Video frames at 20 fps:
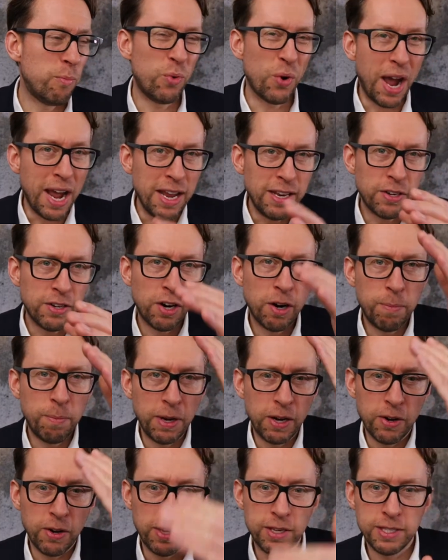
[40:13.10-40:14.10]
brighter
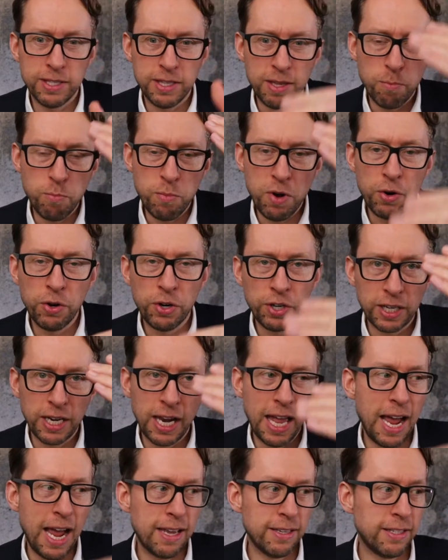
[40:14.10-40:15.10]
because the mirror
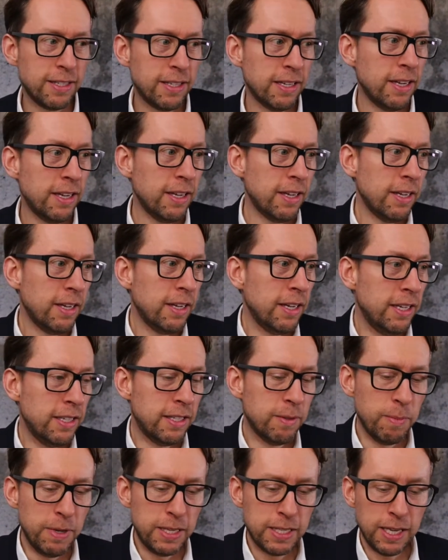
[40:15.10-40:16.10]
glass
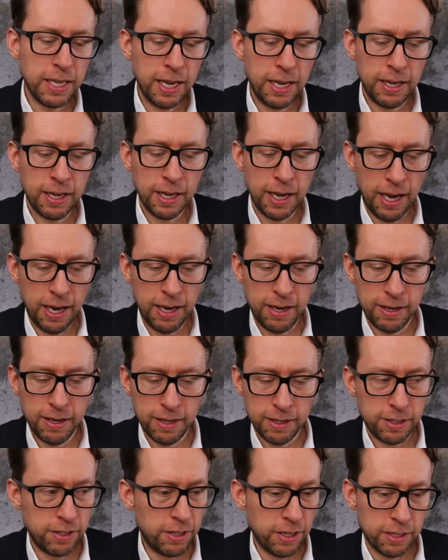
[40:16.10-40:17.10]
is missing
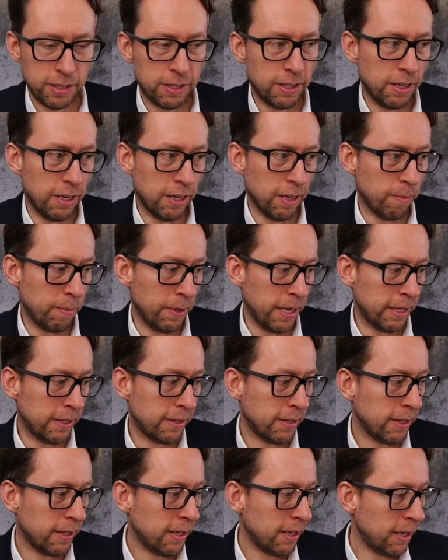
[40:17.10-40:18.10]
and it's just a little
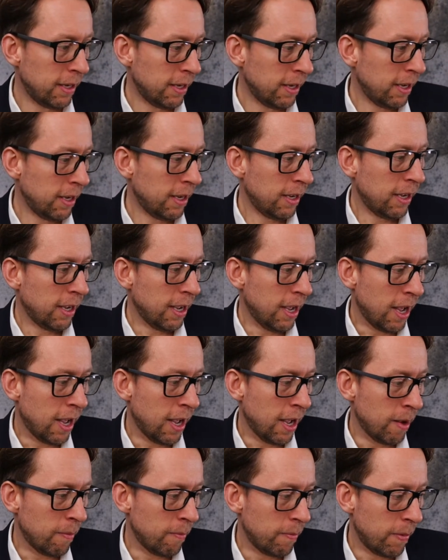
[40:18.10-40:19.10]
bit
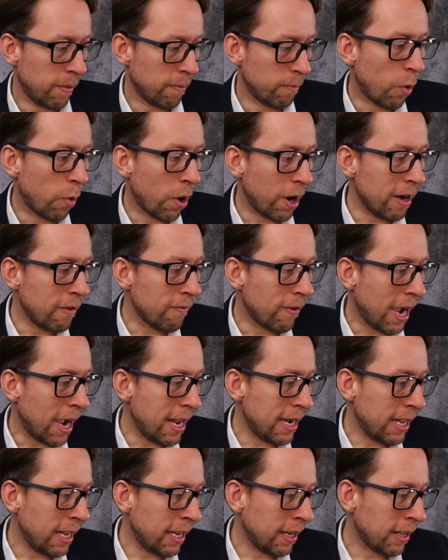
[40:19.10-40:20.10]
um, more
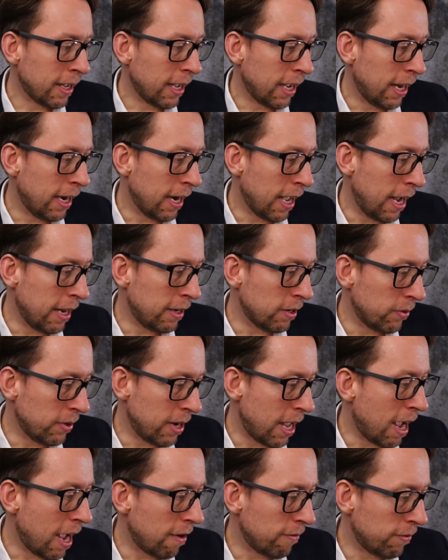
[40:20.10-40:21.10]
inviting and I
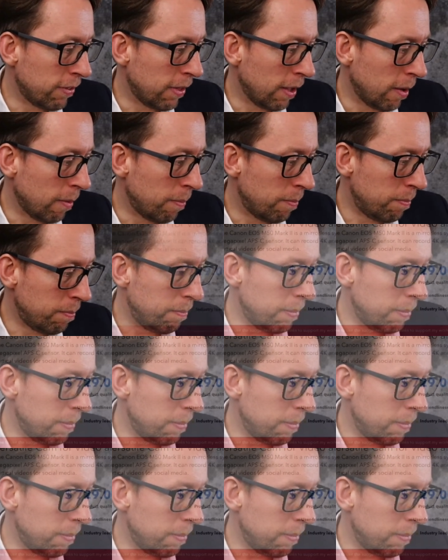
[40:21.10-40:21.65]
don't have the